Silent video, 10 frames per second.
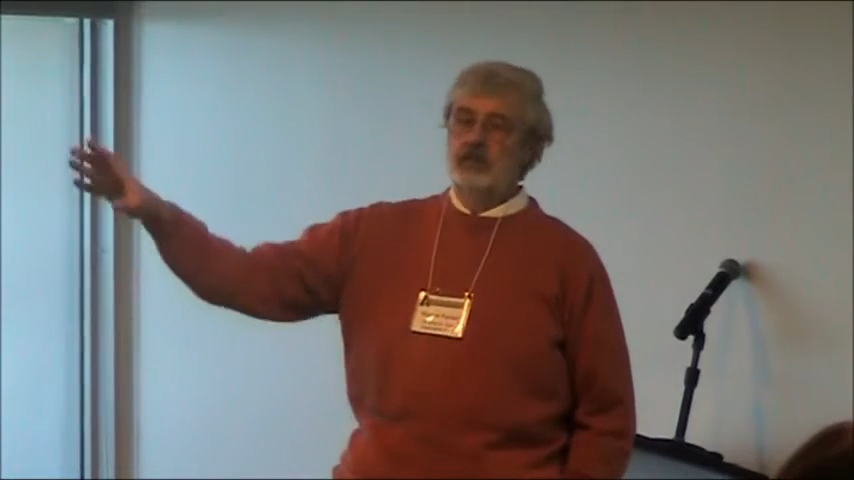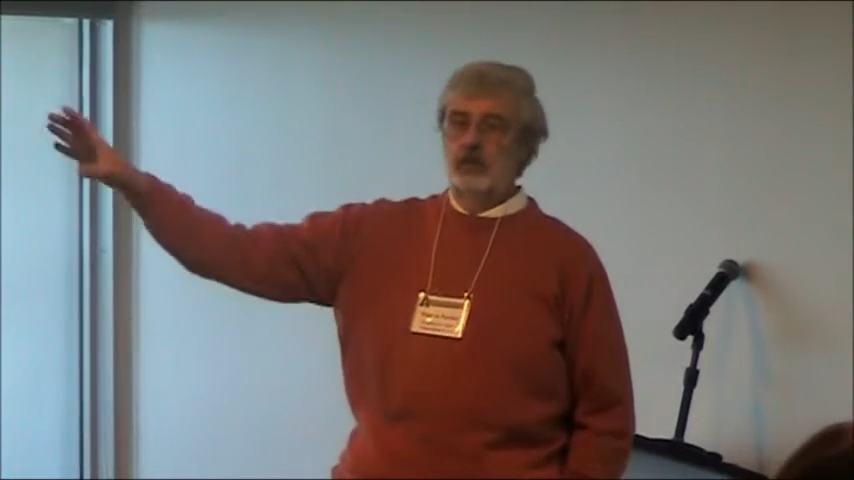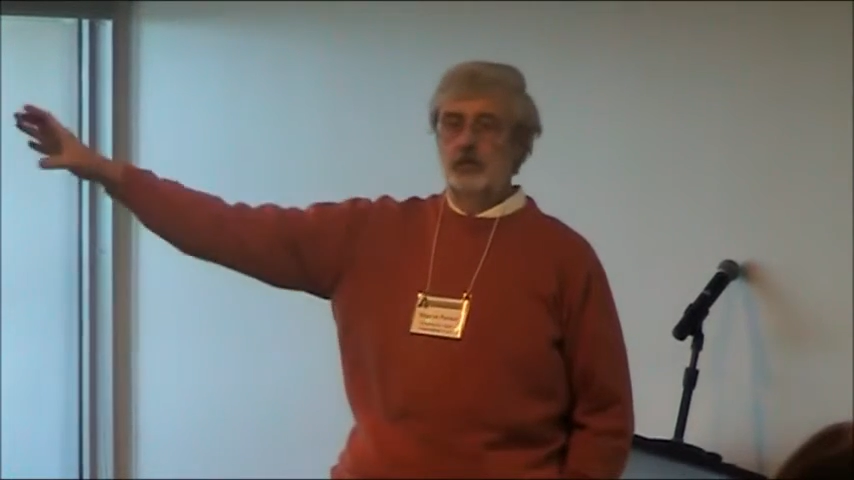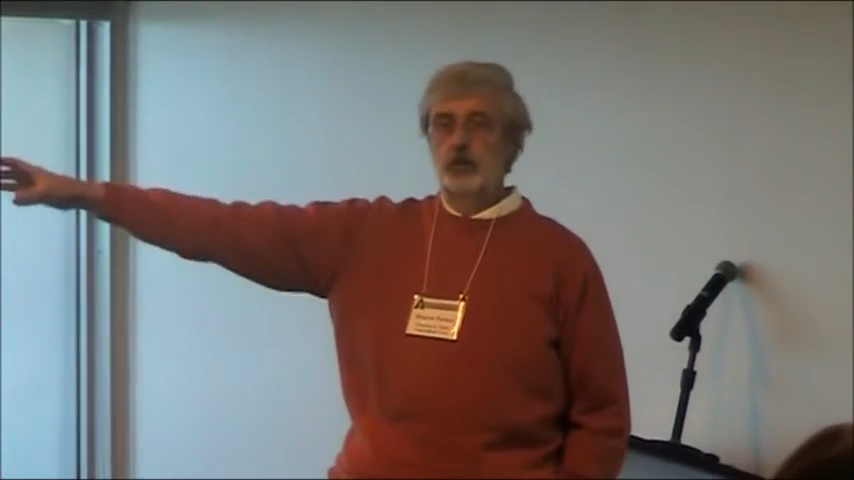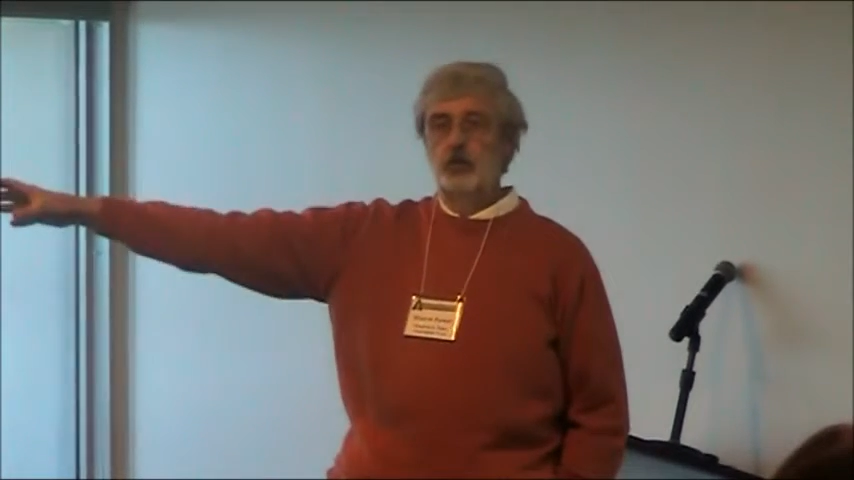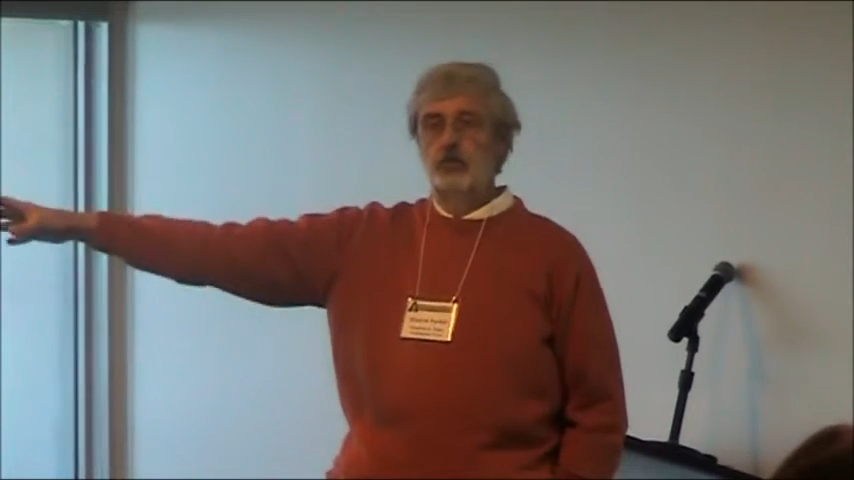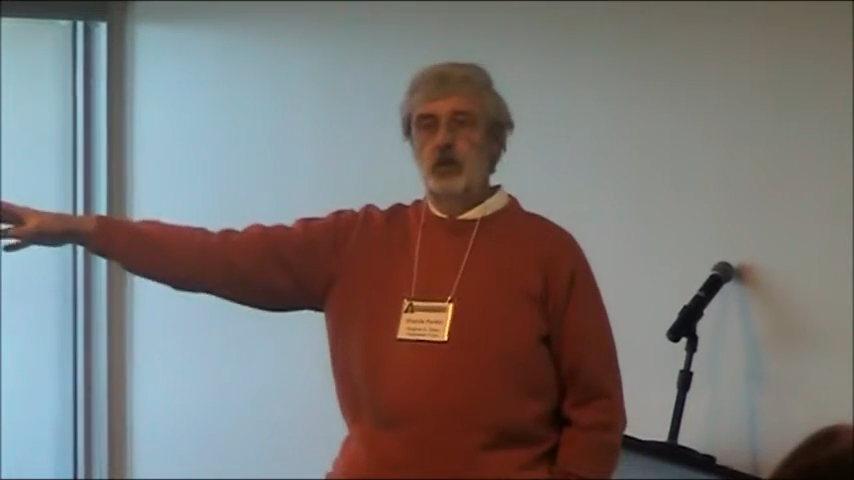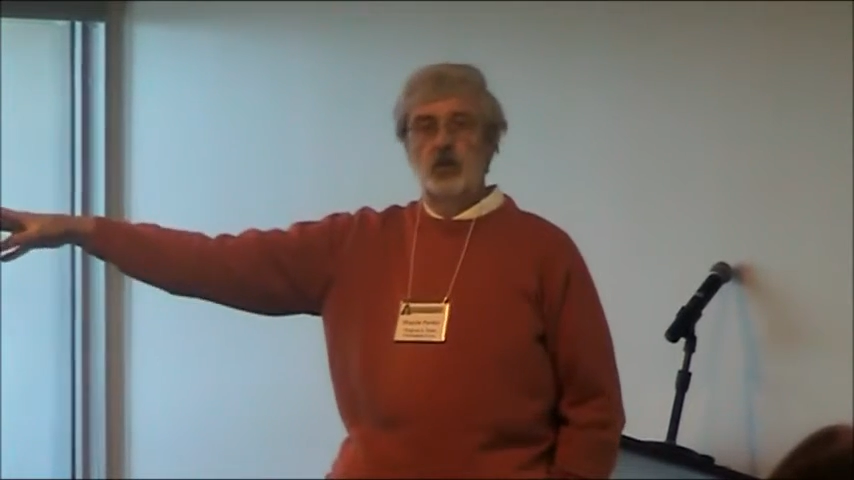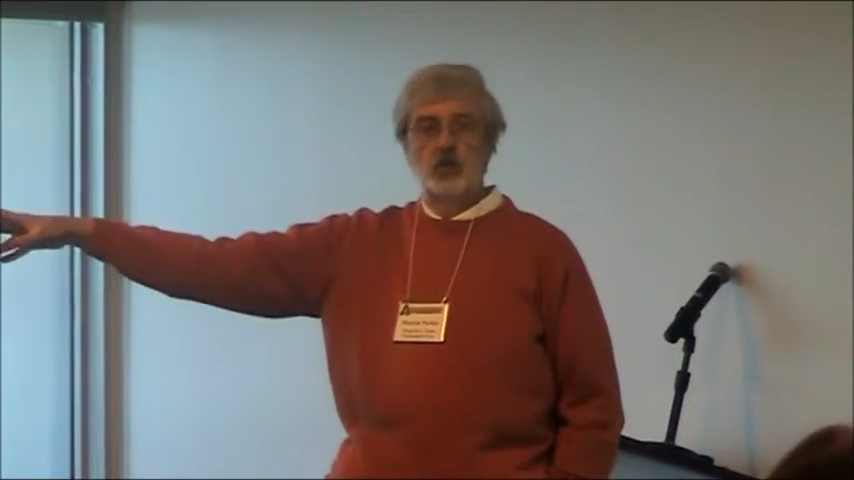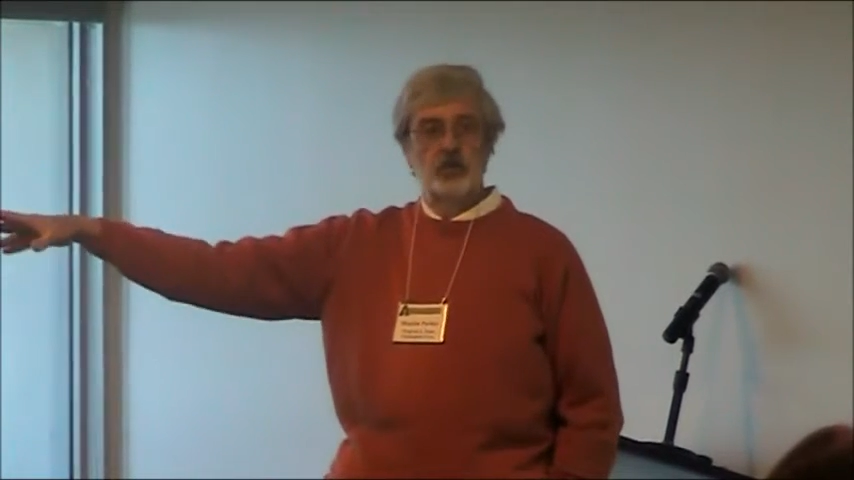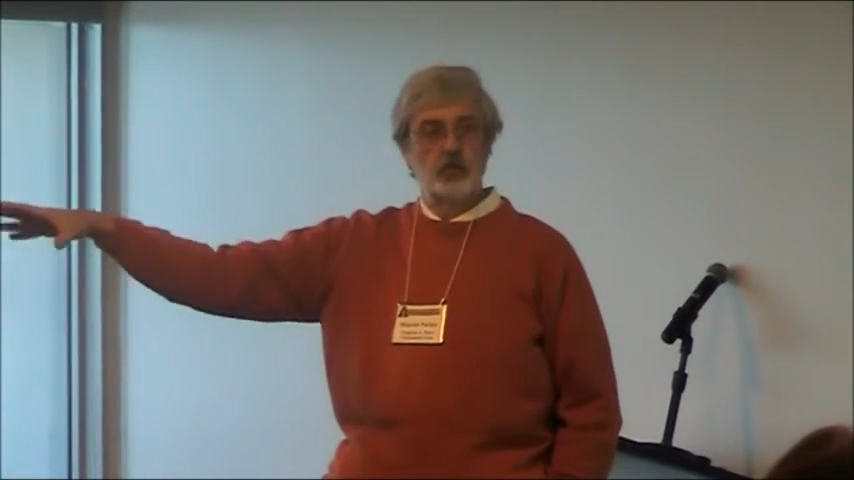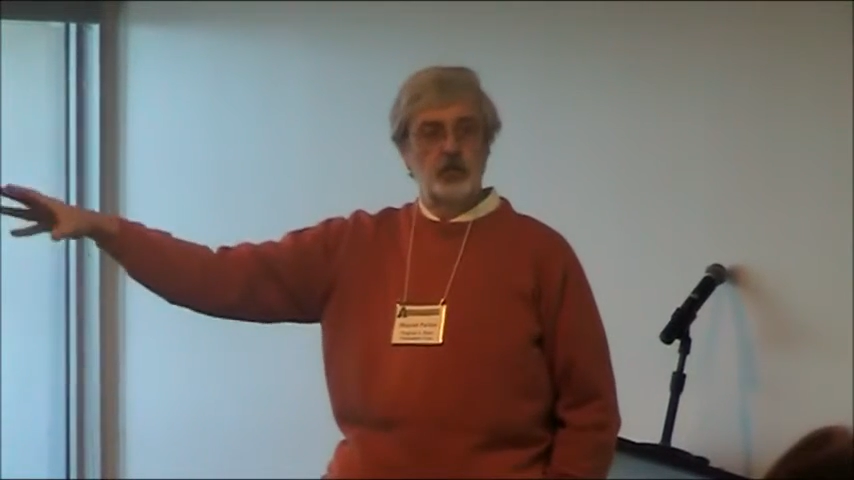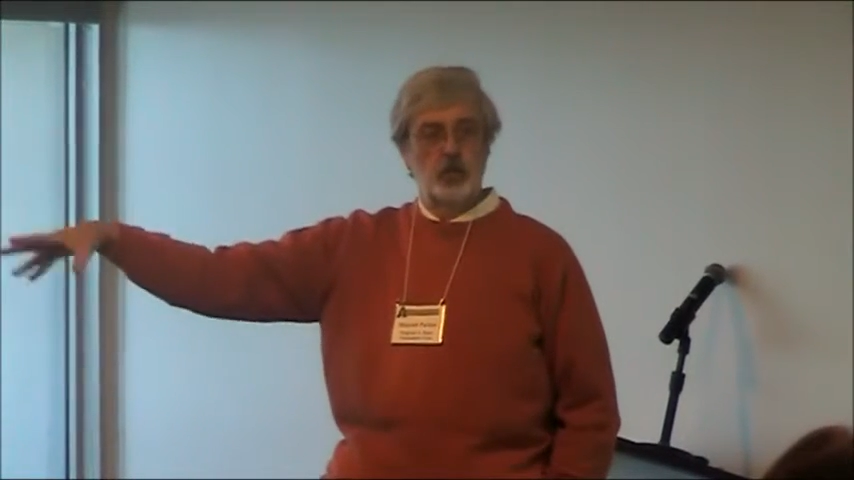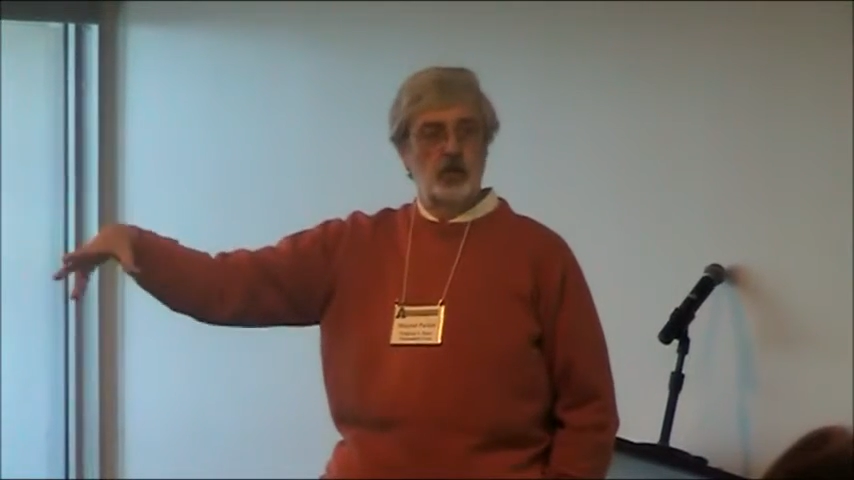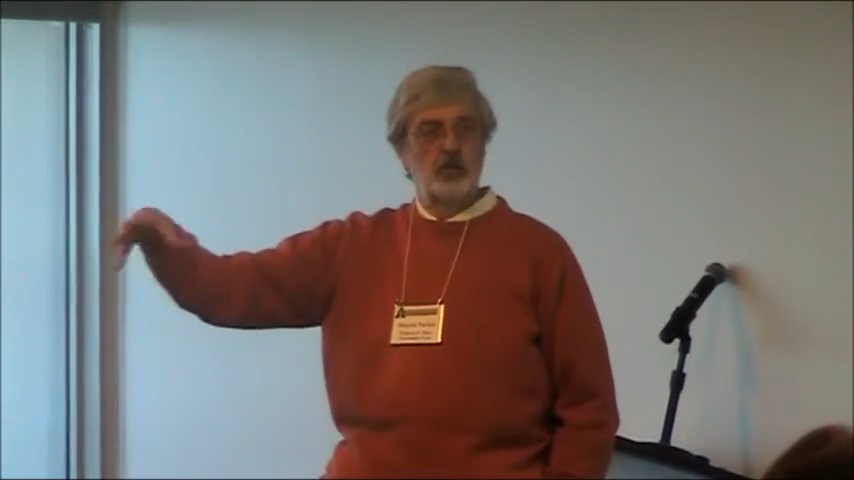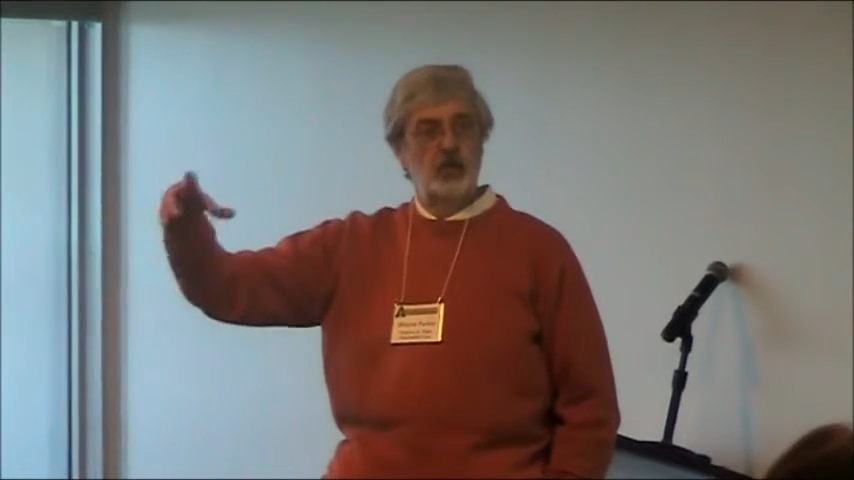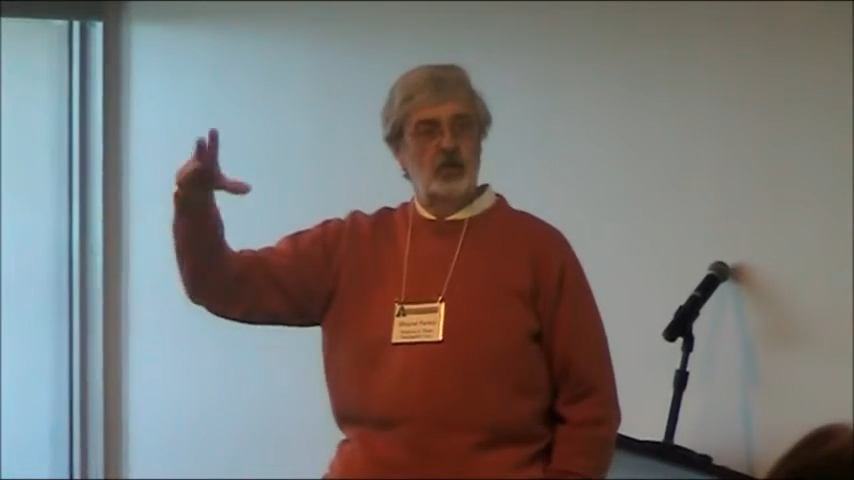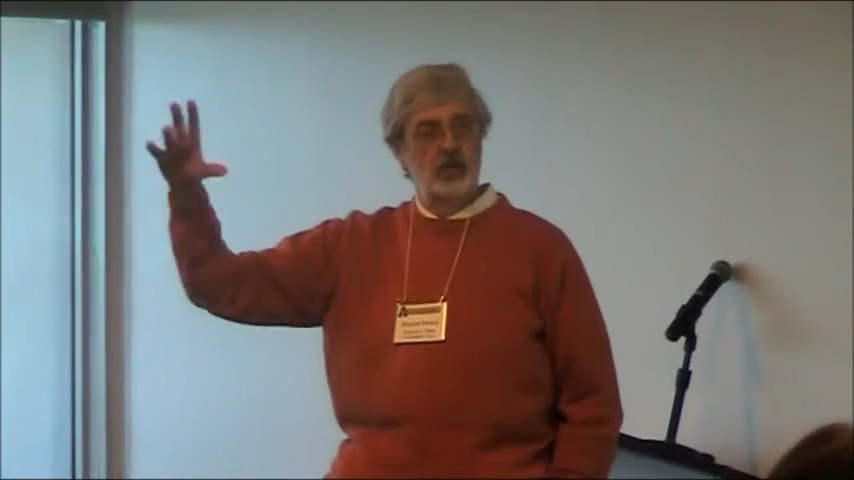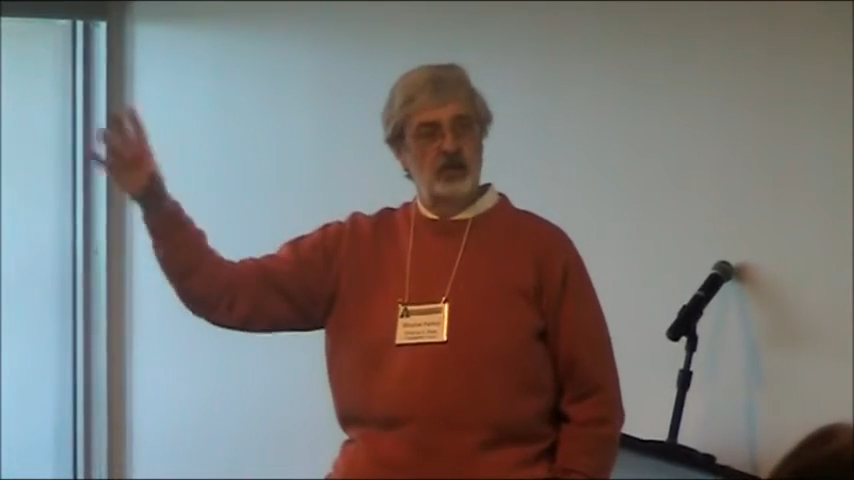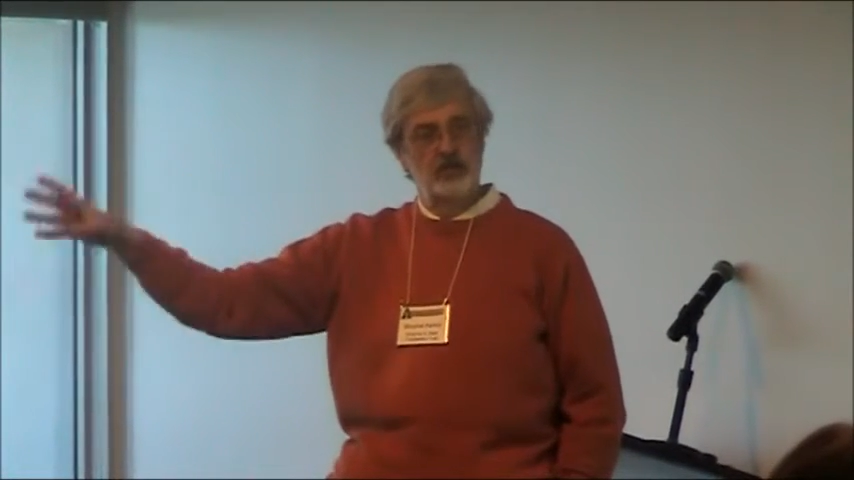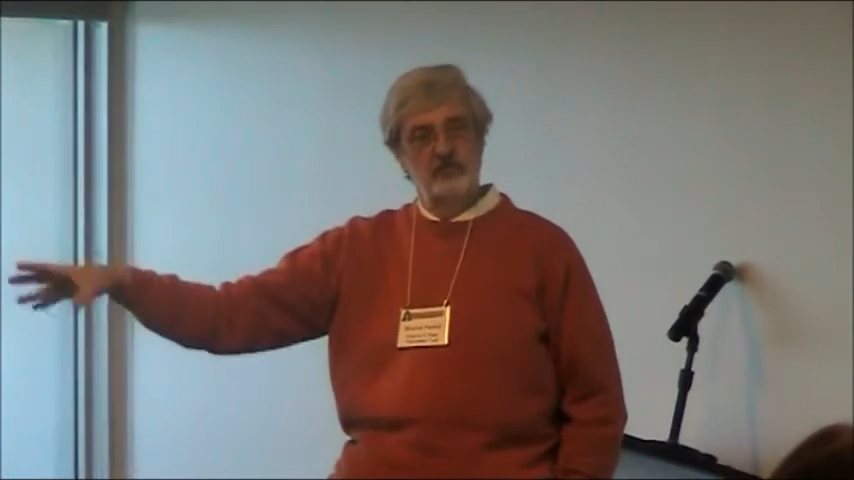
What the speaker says: a full-blown, formal,